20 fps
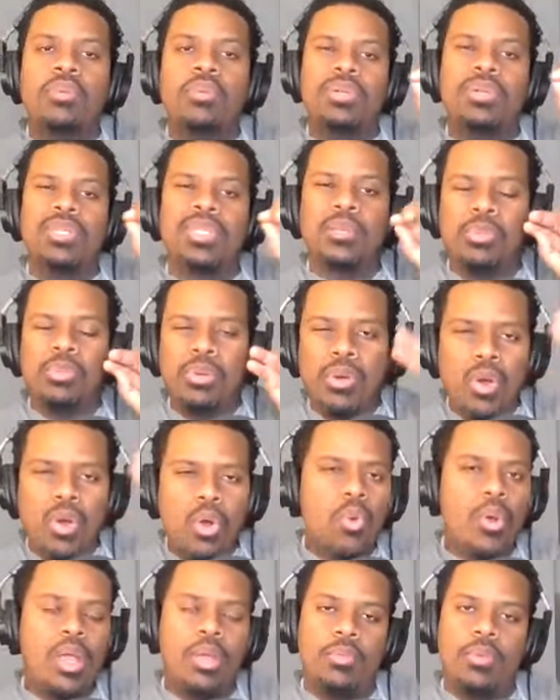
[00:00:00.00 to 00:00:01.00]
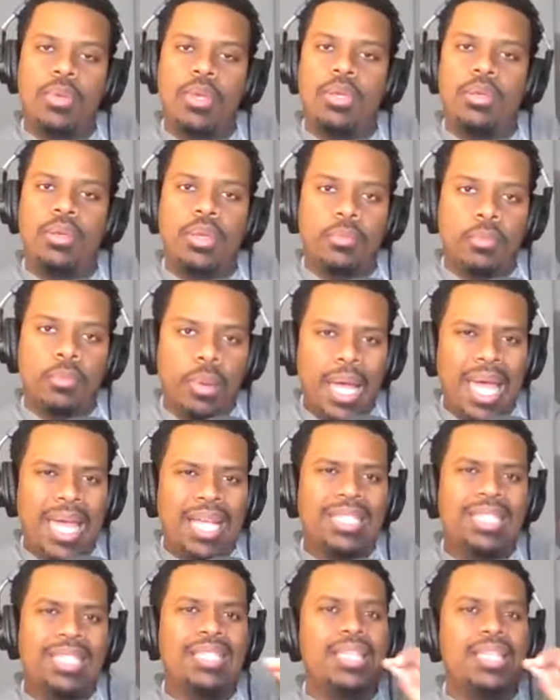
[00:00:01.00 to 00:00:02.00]
but the program
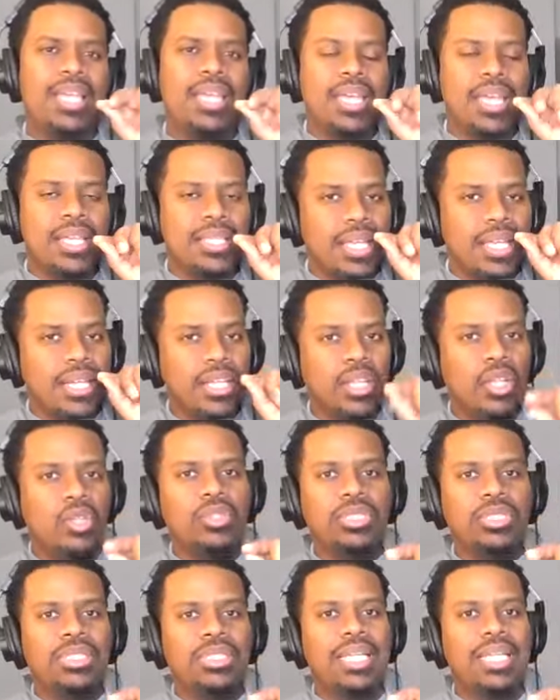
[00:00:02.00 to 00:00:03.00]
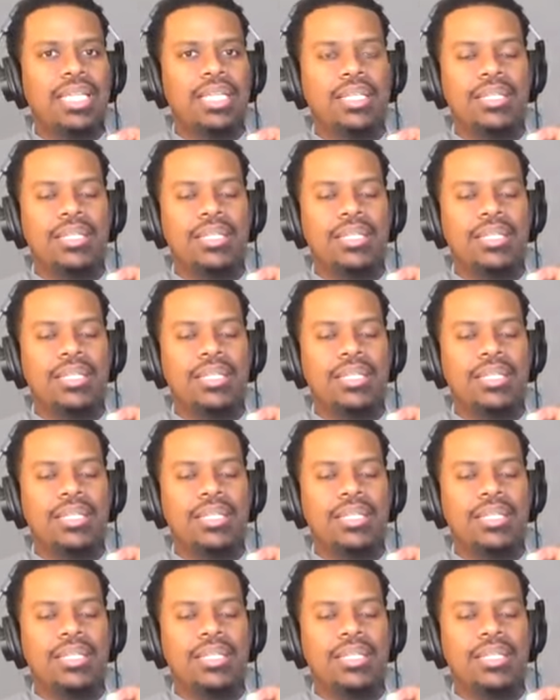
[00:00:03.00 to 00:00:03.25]
impact is a close second,